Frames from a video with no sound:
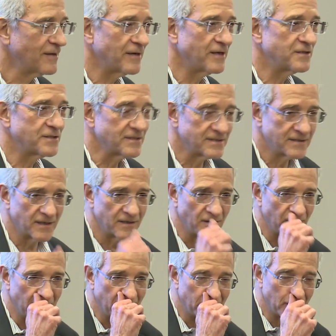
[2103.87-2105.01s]
nation state in
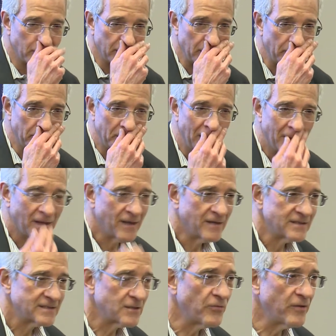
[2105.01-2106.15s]
that area.
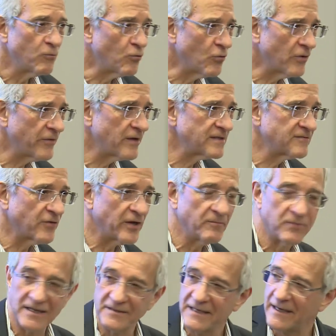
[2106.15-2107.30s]
So the war there is very
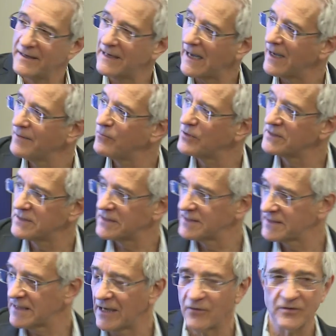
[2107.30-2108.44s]
bloody, and I was
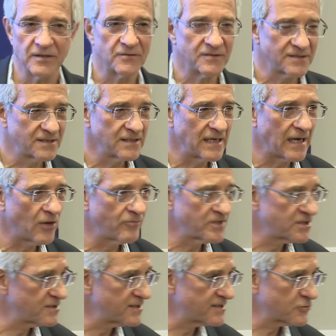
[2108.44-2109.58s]
astounded to see how
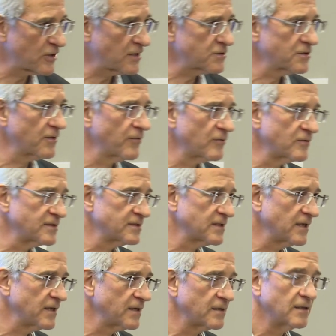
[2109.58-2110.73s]
much destruction there was
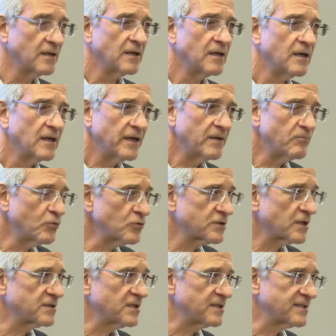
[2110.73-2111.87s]
in, in
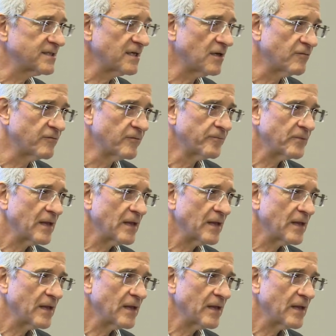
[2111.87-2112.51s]
Buczacz itself.